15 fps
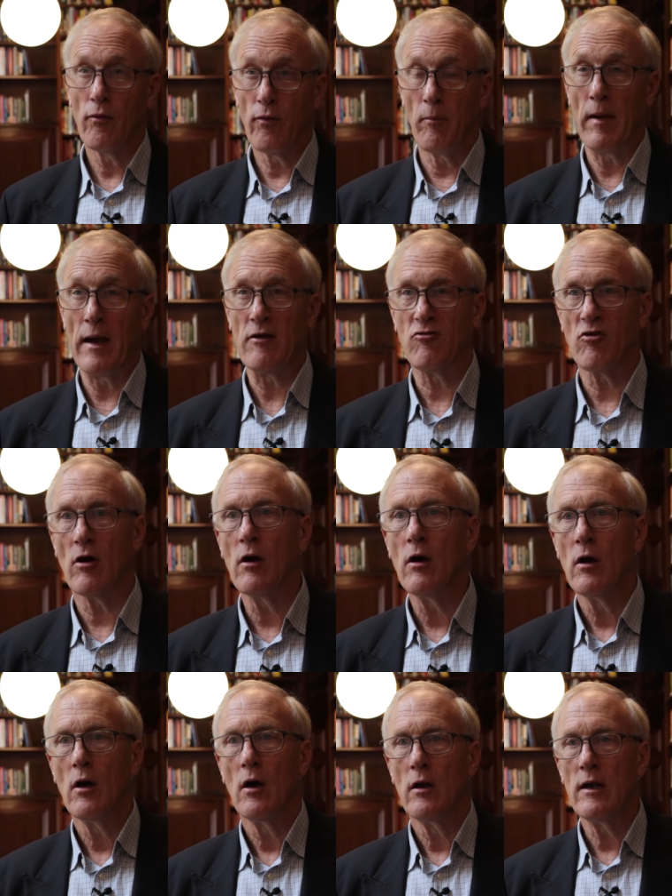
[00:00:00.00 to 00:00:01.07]
the major
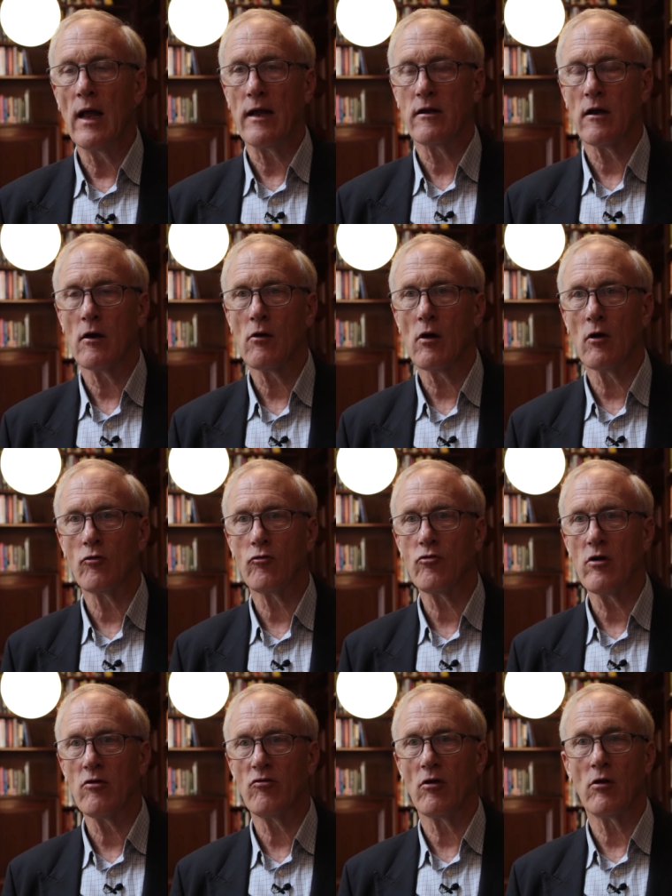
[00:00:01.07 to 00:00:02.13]
NATO
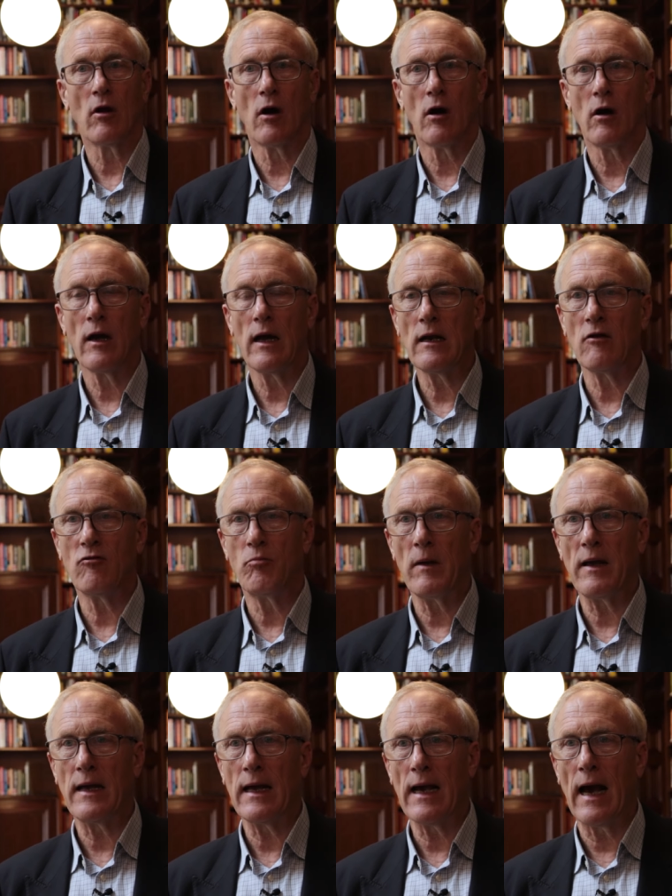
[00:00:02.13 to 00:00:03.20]
countries and our English
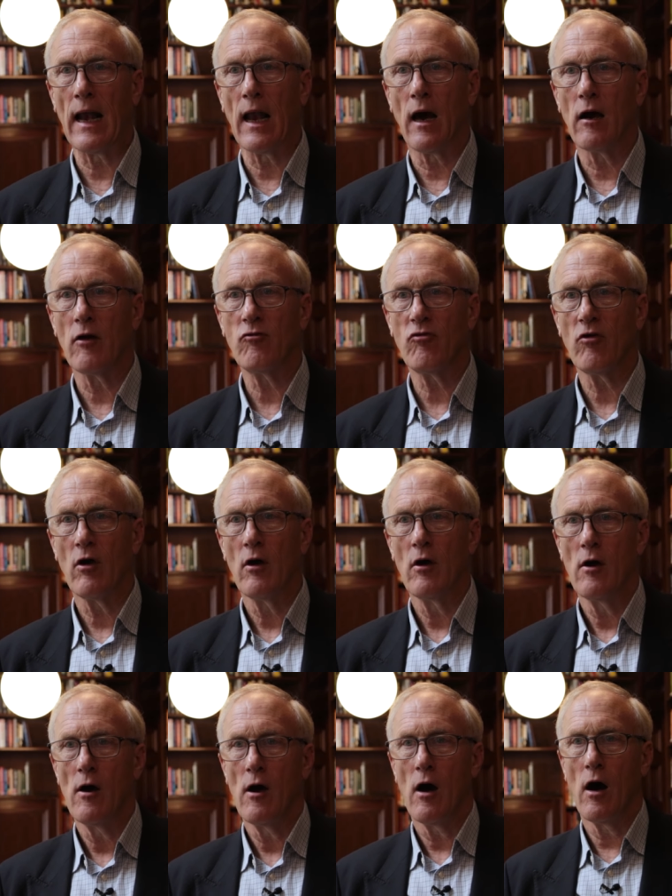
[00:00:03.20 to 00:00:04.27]
speaking allies
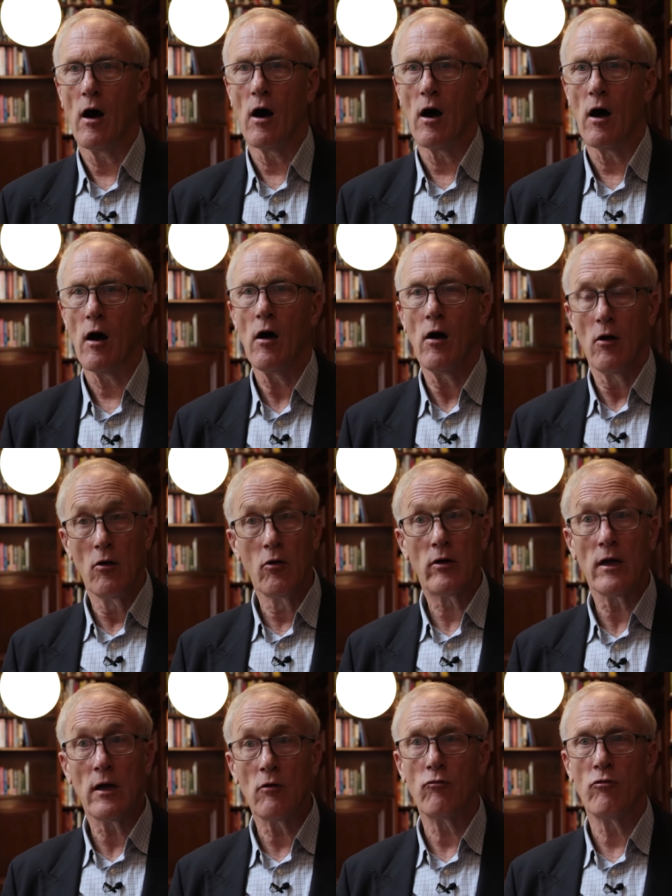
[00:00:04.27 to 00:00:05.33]
are
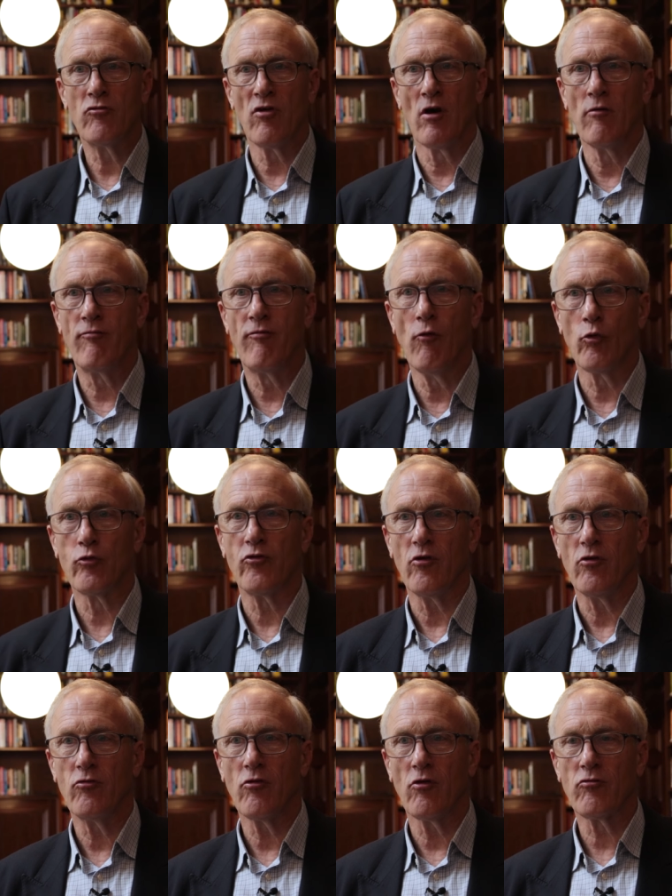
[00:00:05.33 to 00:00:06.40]
looking at reserve
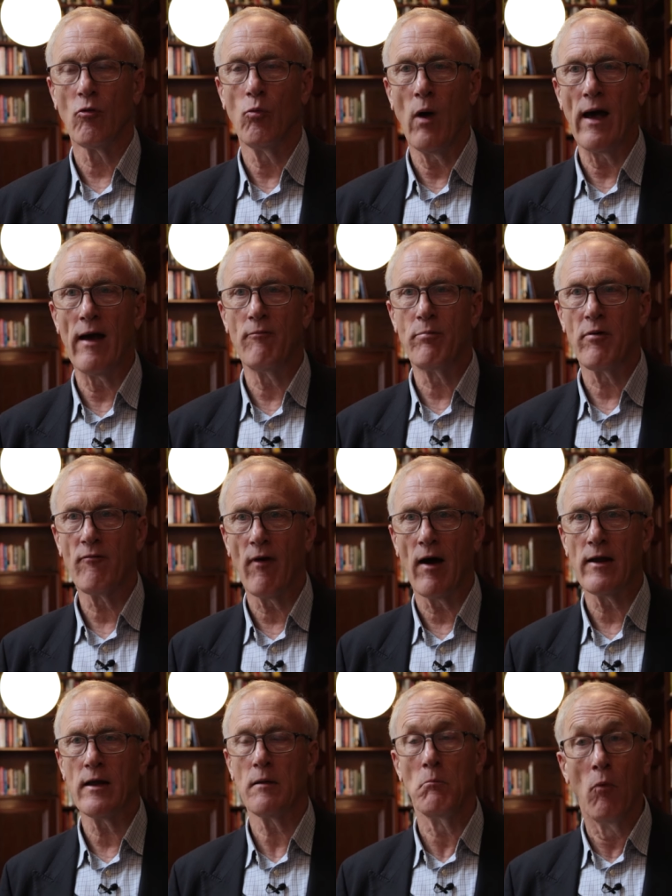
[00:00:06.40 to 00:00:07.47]
forces as a way of
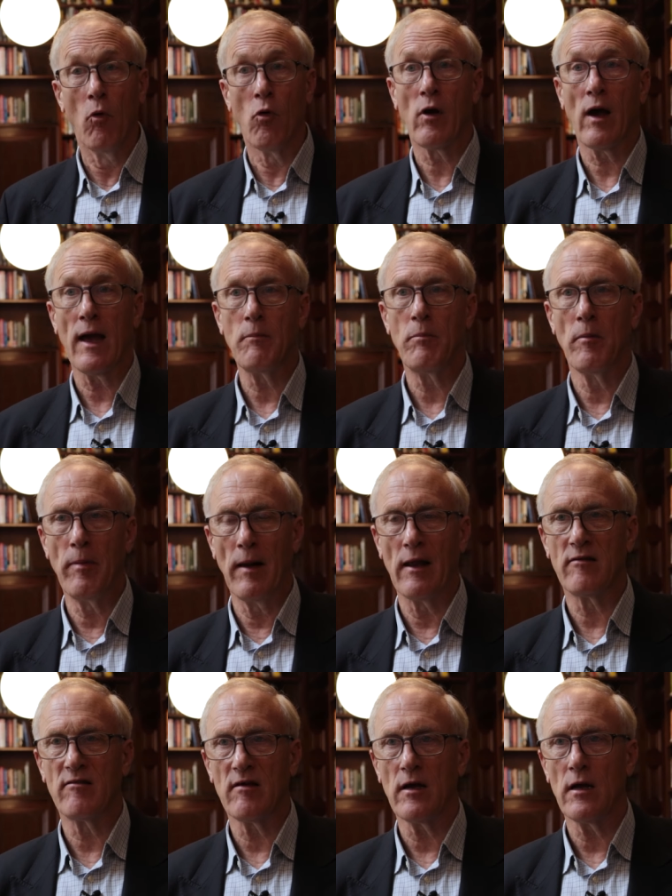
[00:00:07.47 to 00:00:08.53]
providing more
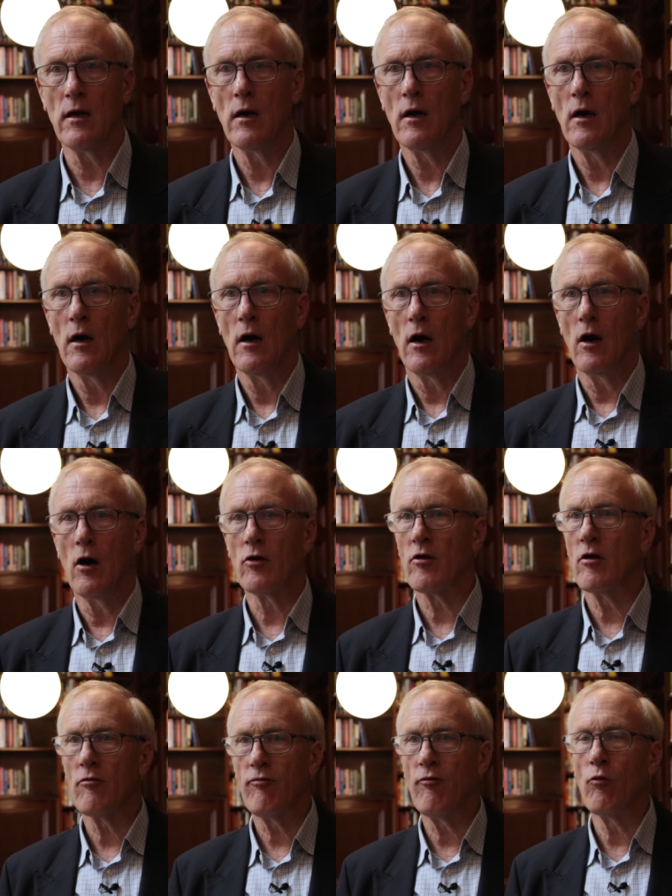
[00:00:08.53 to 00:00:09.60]
capability at
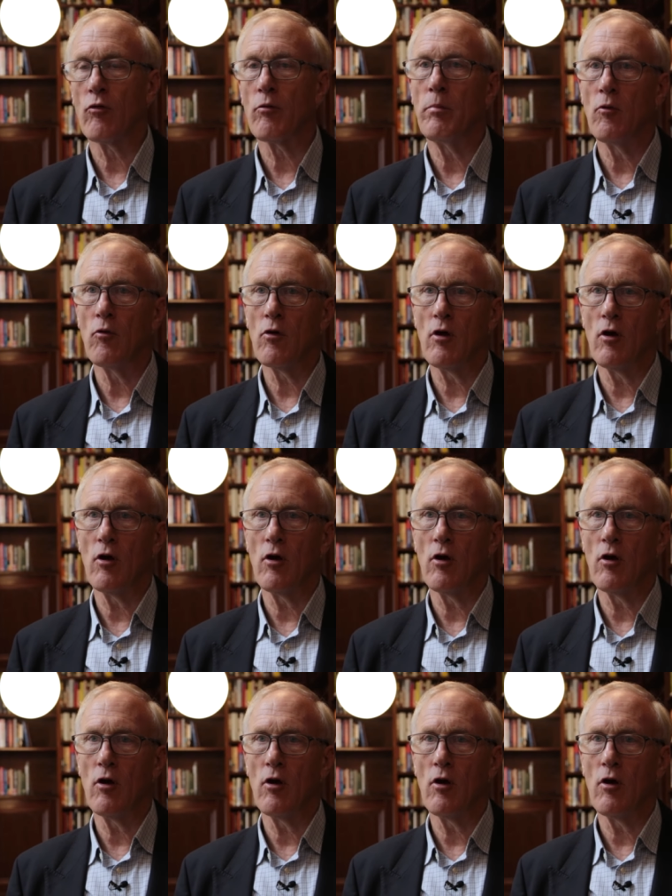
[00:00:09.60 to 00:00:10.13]
an affordable